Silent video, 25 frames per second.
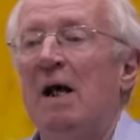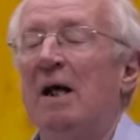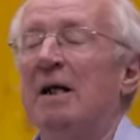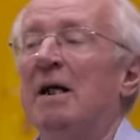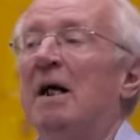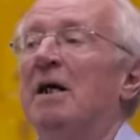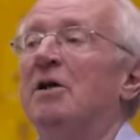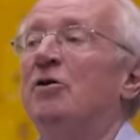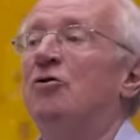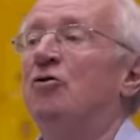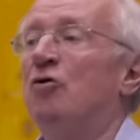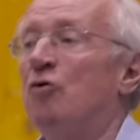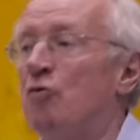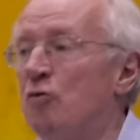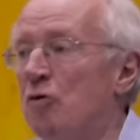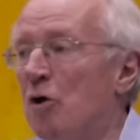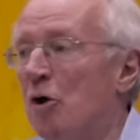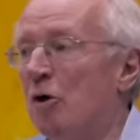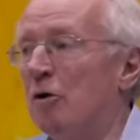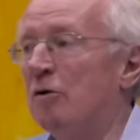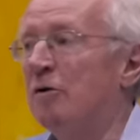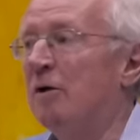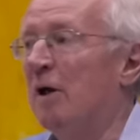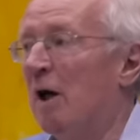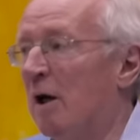And I do
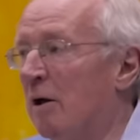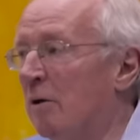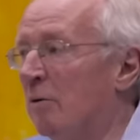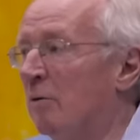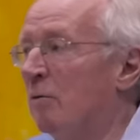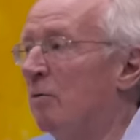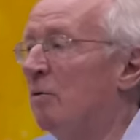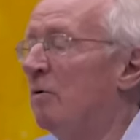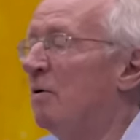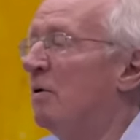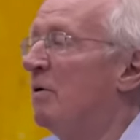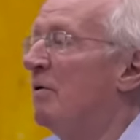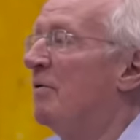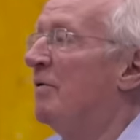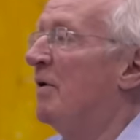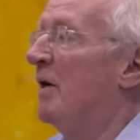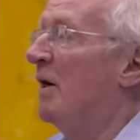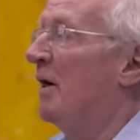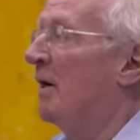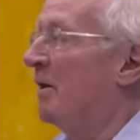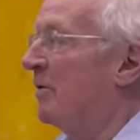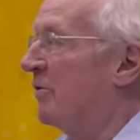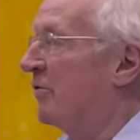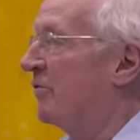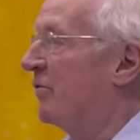not know
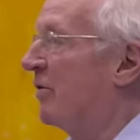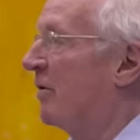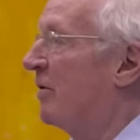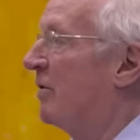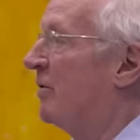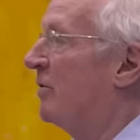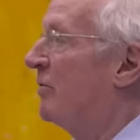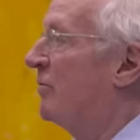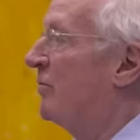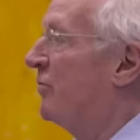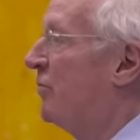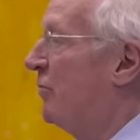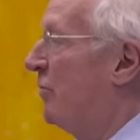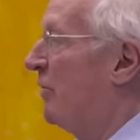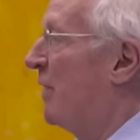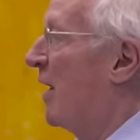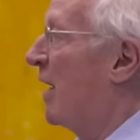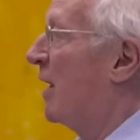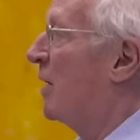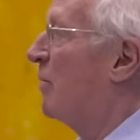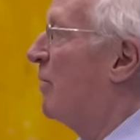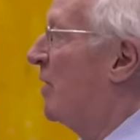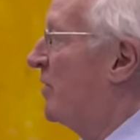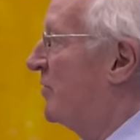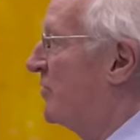the answer to
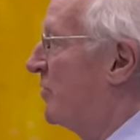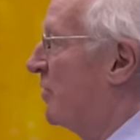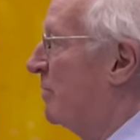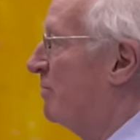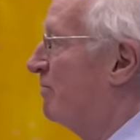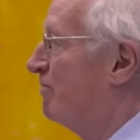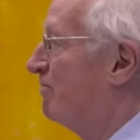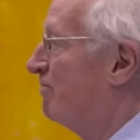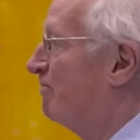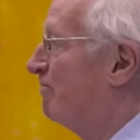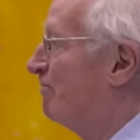that question.